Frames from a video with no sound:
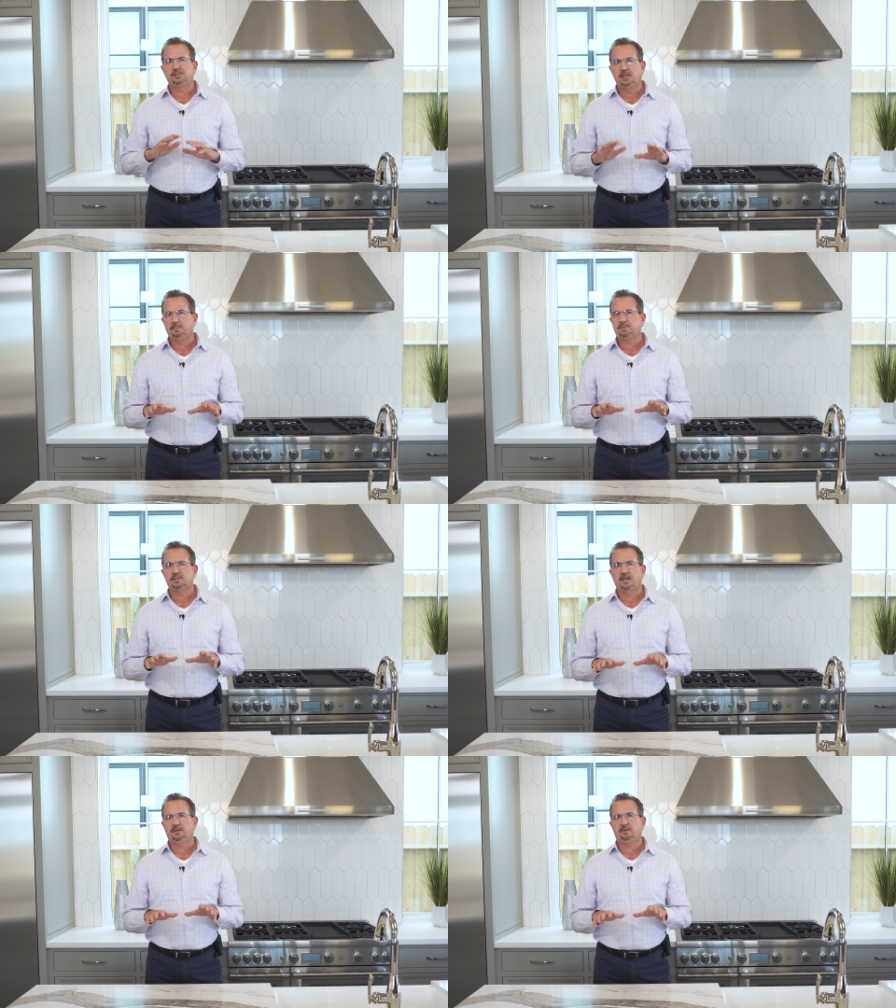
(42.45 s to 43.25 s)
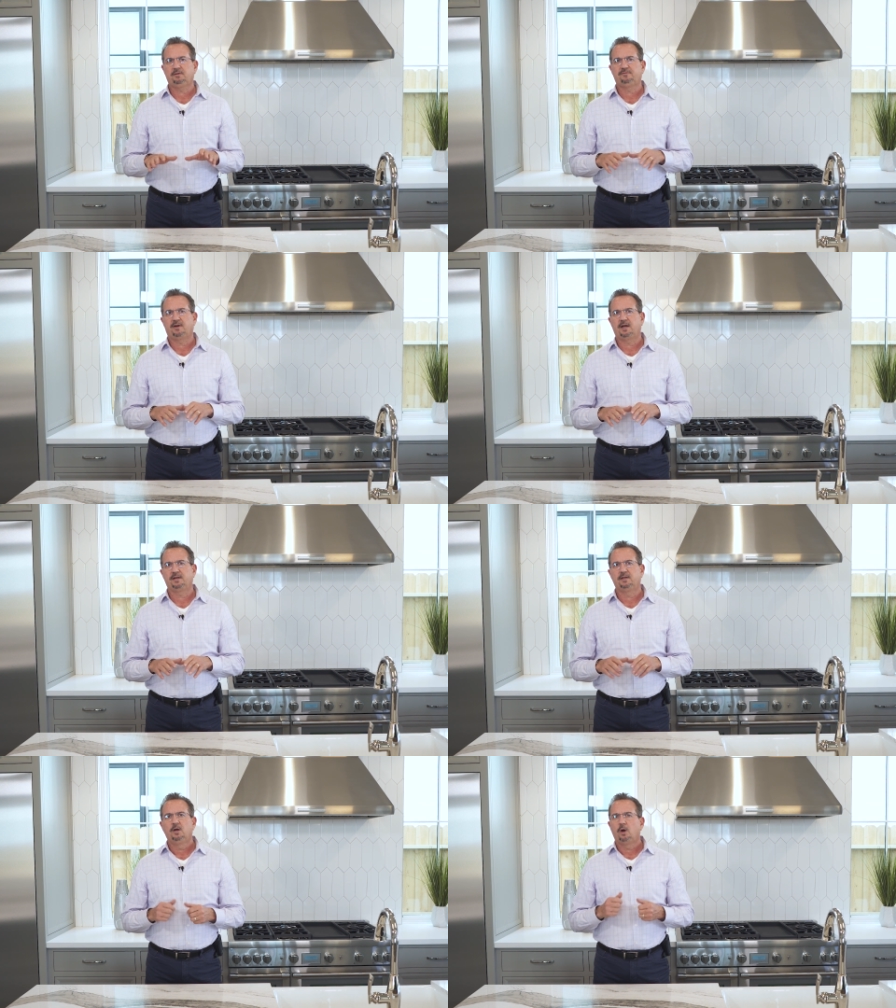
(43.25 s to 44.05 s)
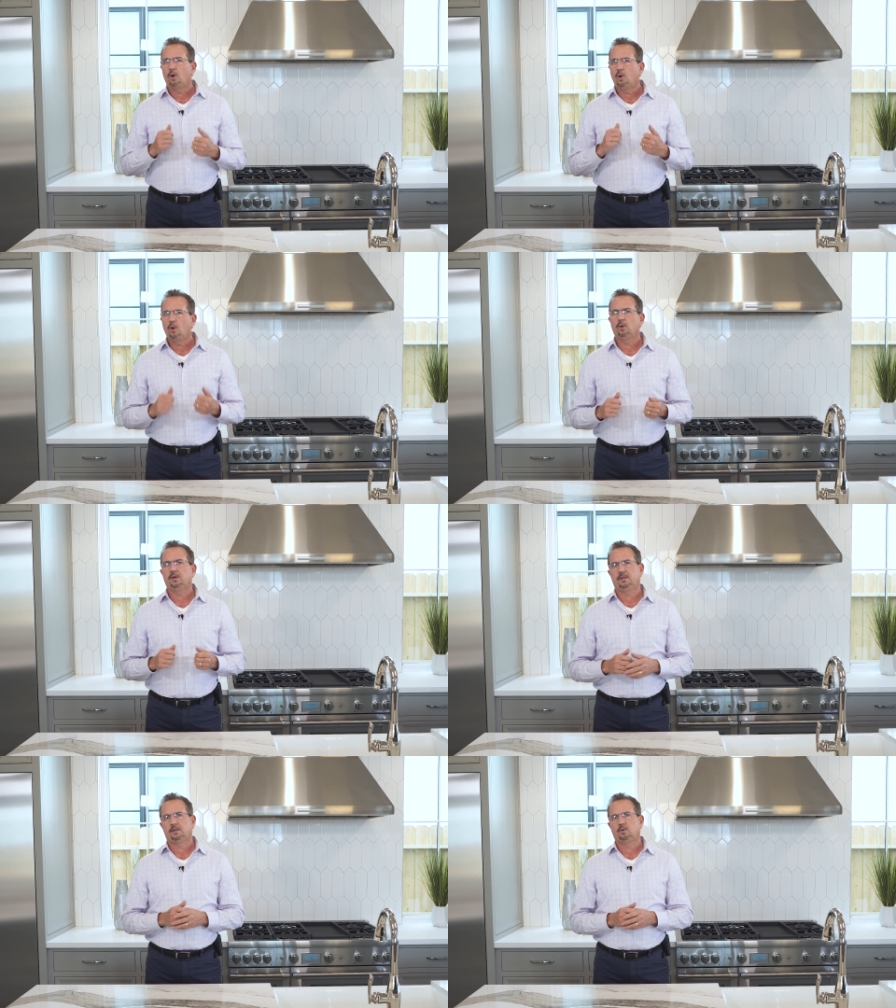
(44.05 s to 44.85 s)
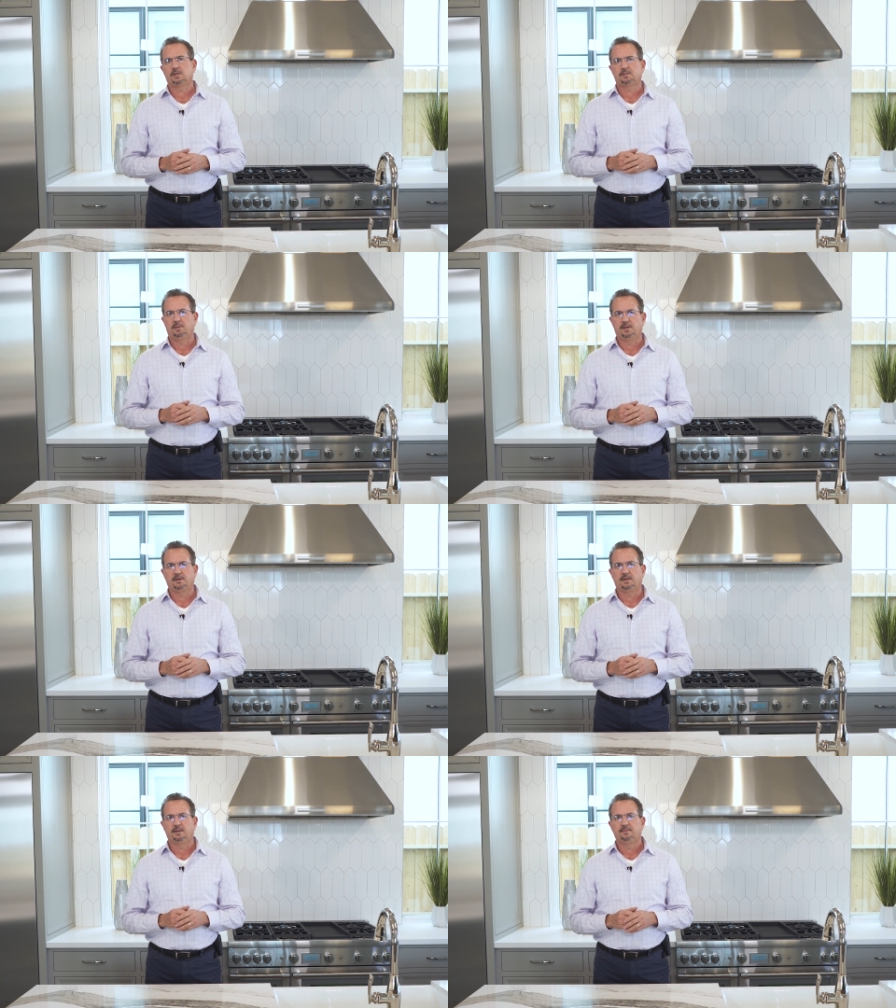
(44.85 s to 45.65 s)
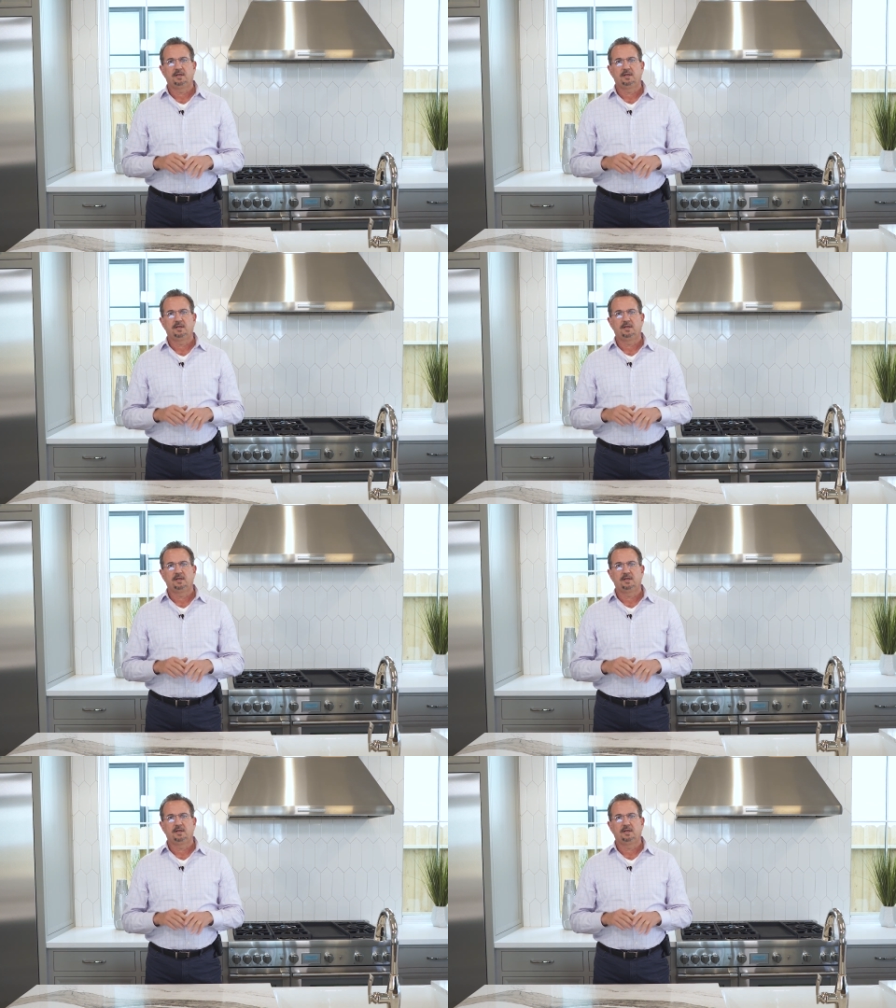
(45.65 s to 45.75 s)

cheapest lot you can find or in a questionable area.